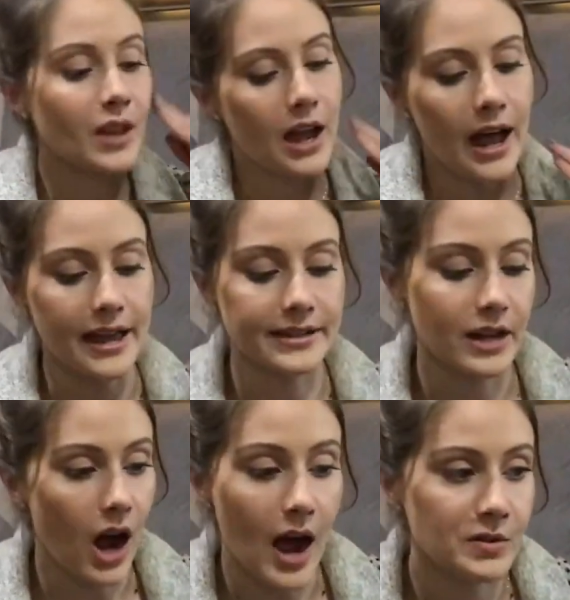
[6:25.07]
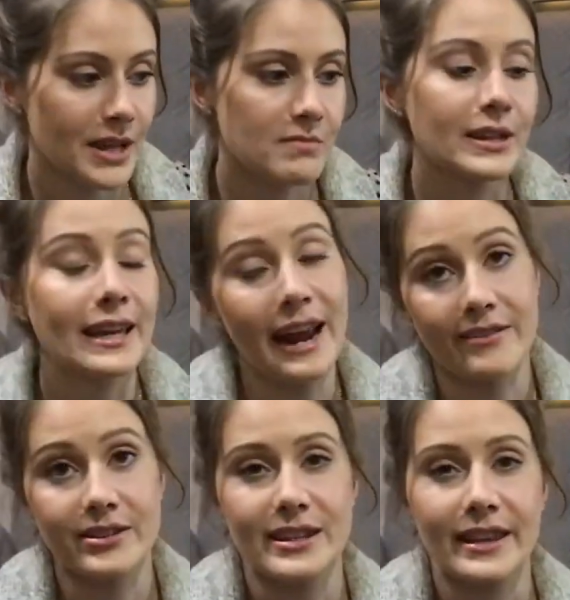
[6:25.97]
And I was able to get
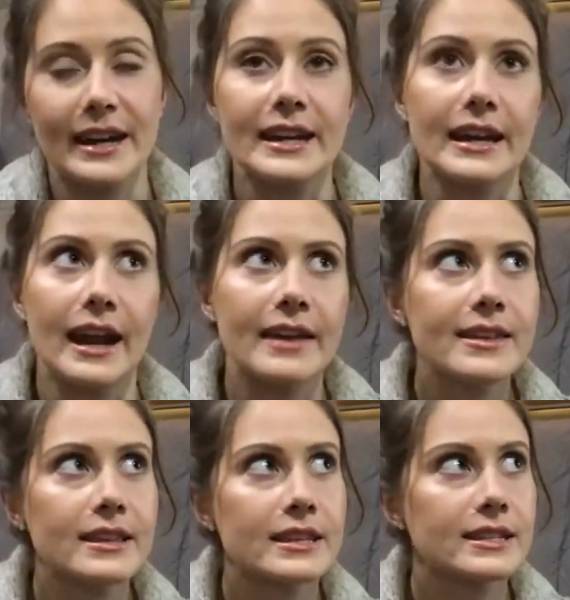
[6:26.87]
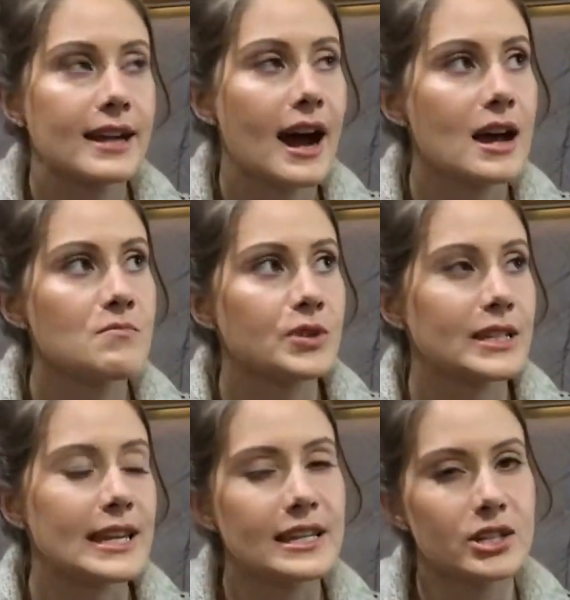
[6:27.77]
everything that I needed. I think this time
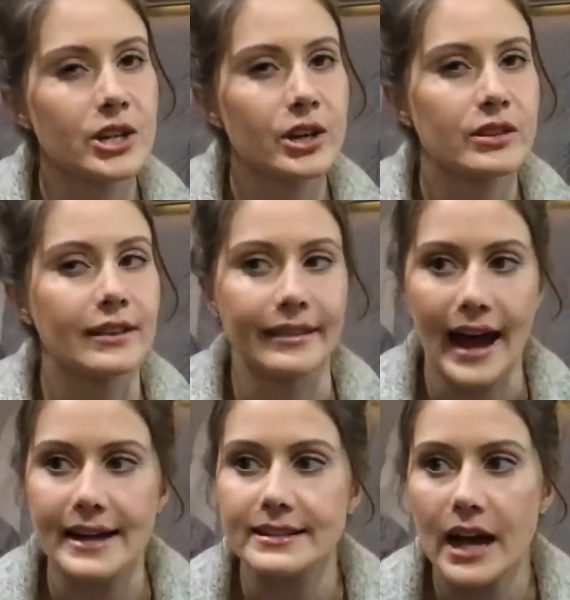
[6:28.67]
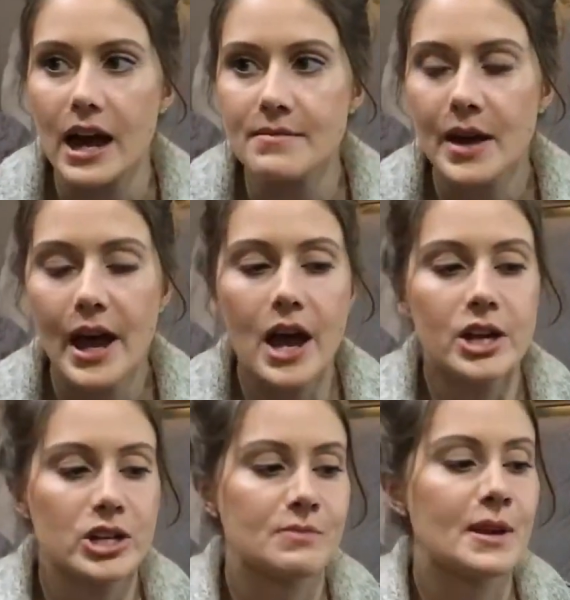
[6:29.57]
was easier than last time
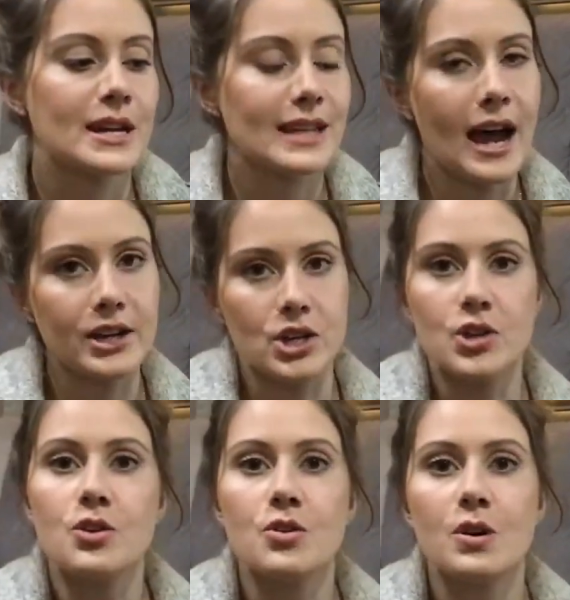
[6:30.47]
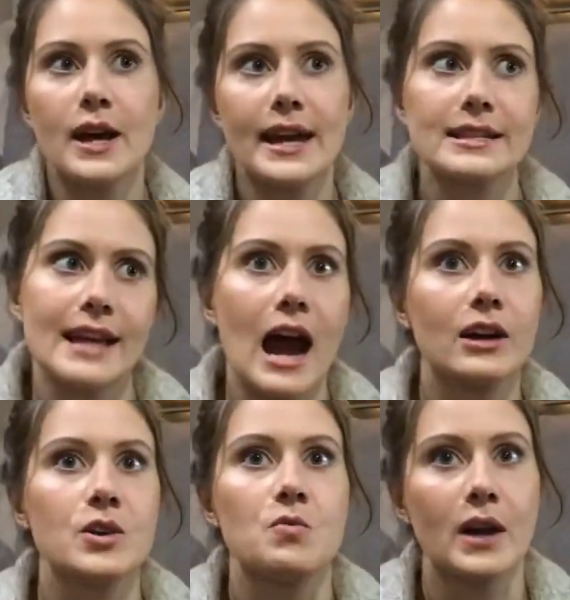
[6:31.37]
just because I knew
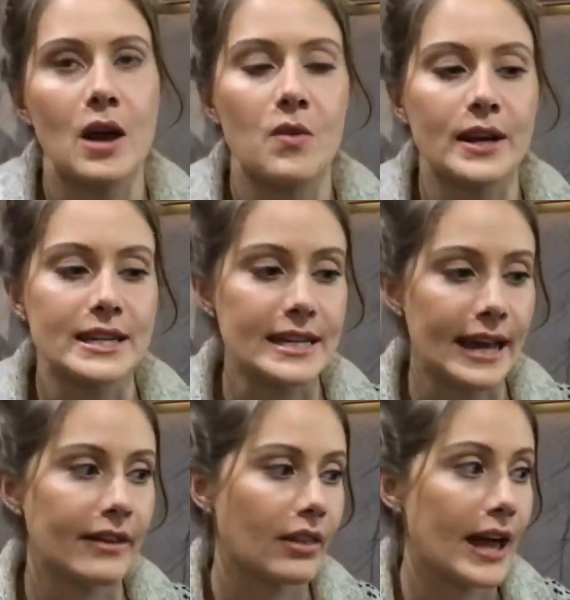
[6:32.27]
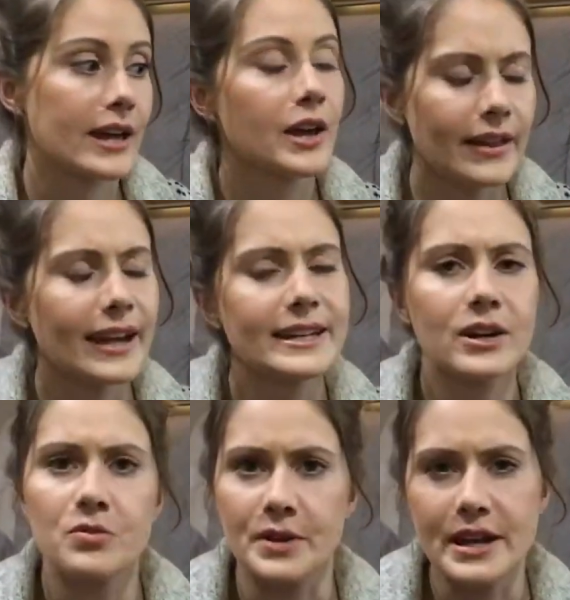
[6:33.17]
exactly what I wanted to get. Like I did
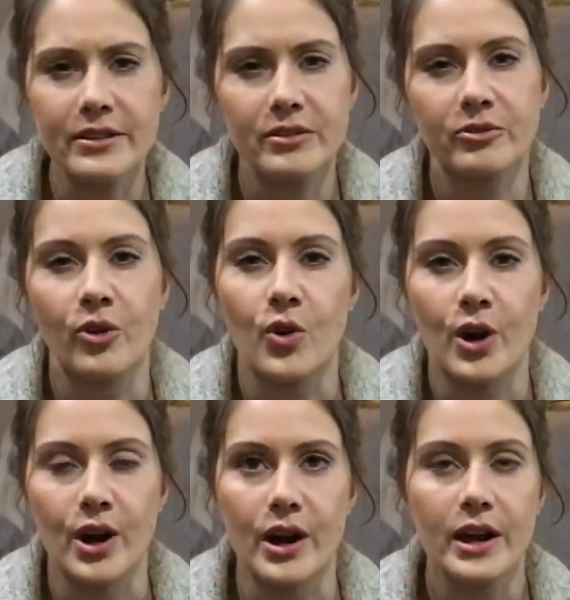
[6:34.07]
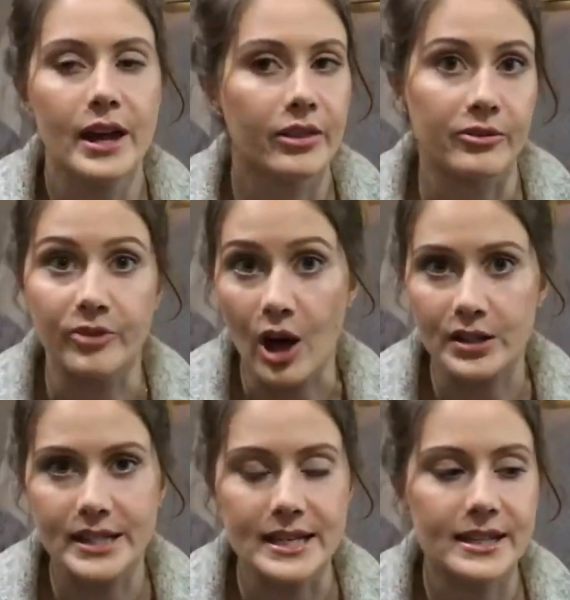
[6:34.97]
a wreath for the fall
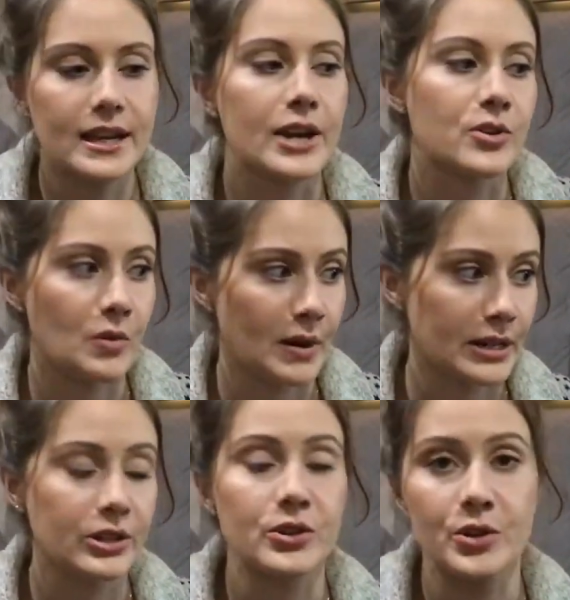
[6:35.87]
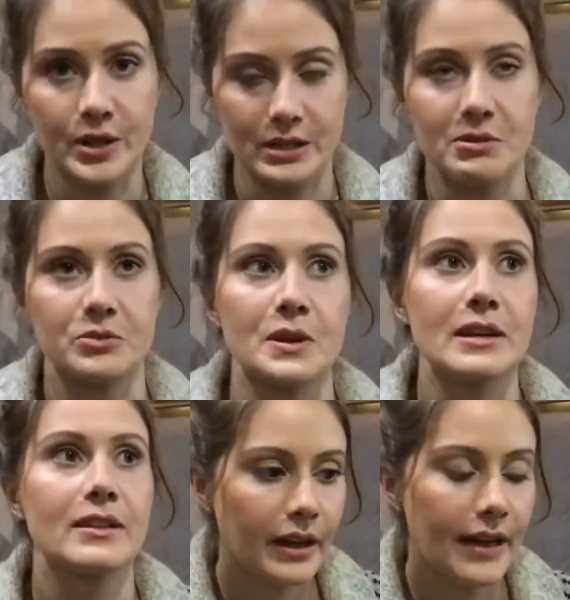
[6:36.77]
season. I knew I wanted to do a Christmas
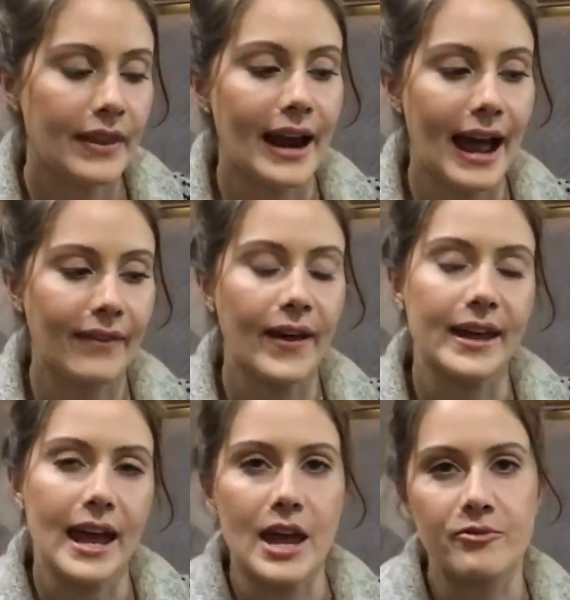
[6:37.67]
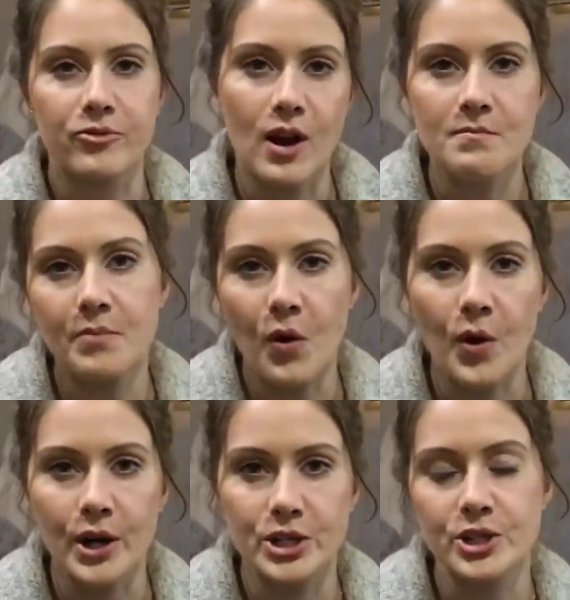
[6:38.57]
wreath. And then I had like a front
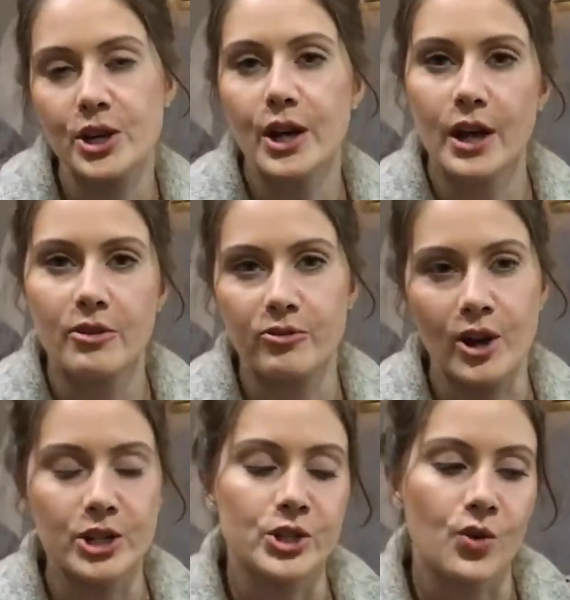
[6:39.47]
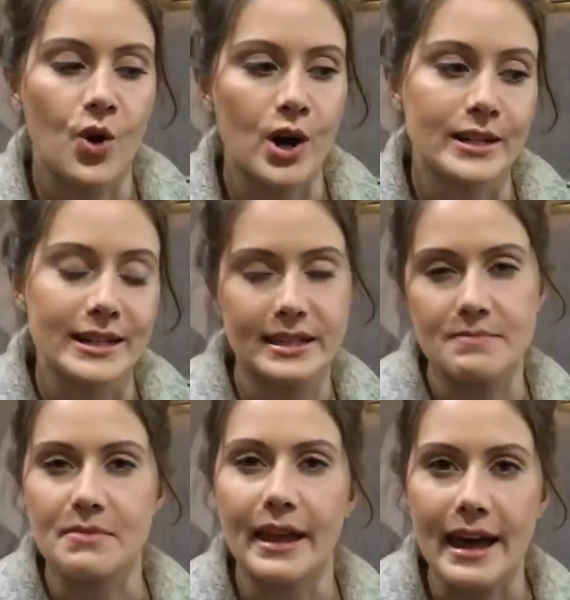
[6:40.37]
porch, front door
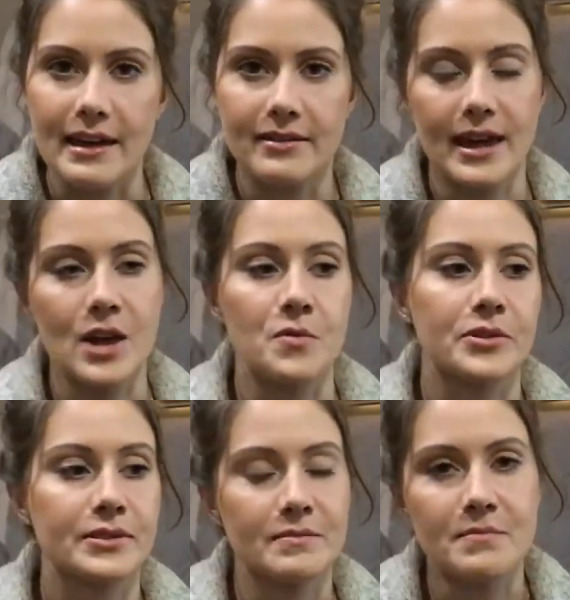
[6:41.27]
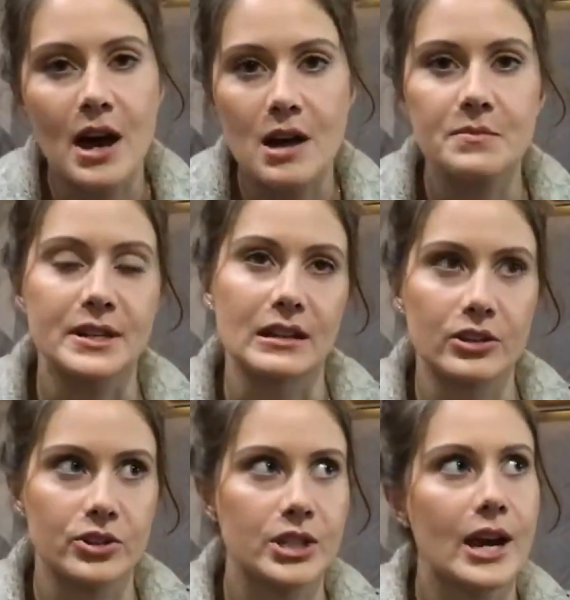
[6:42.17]
display thing with some mums and a
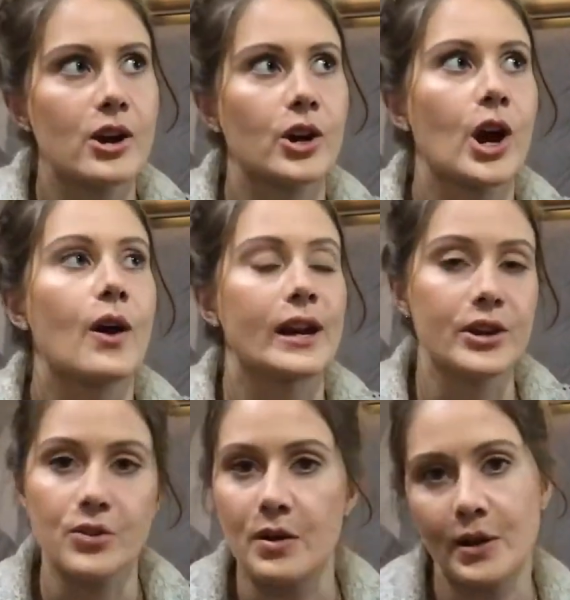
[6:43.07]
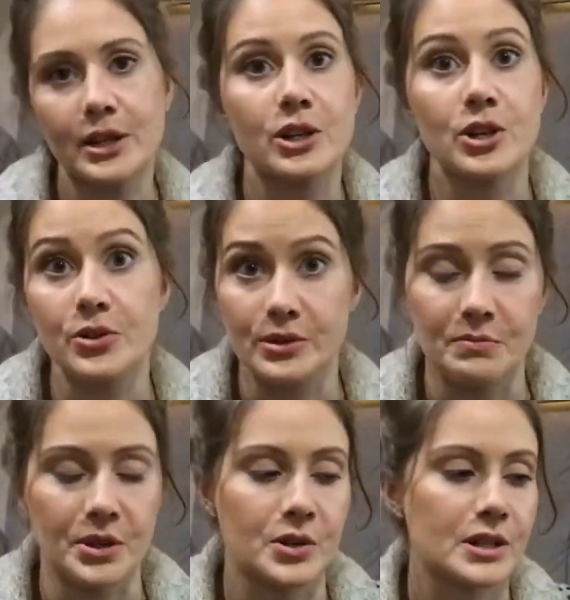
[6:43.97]
little scarecrow, and I knew I wanted to do
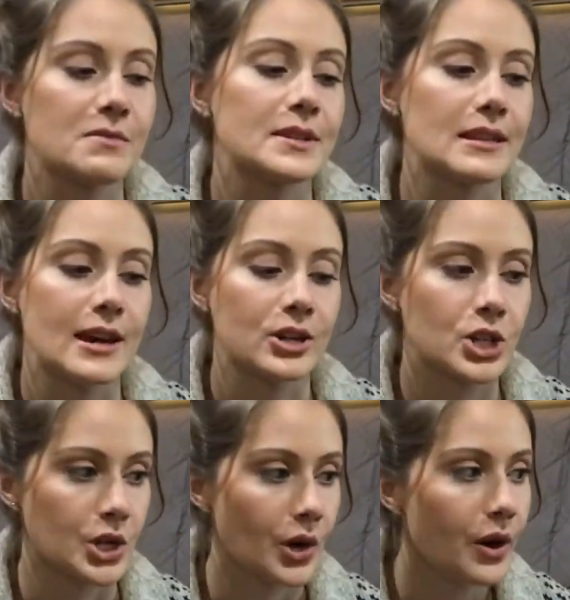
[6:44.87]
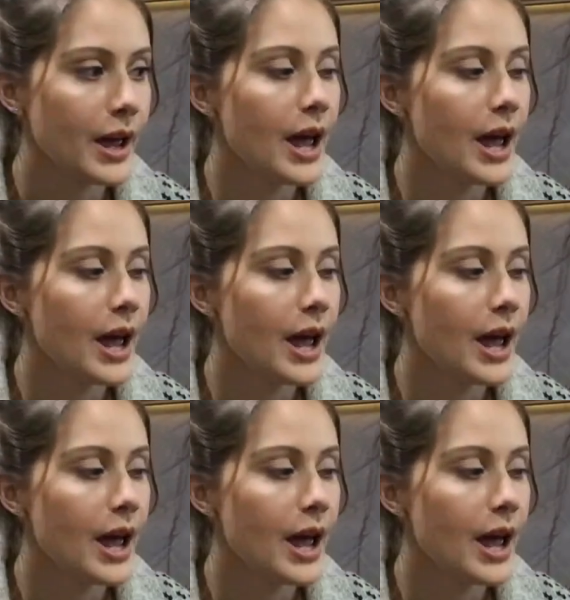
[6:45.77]
something Christmassy there too.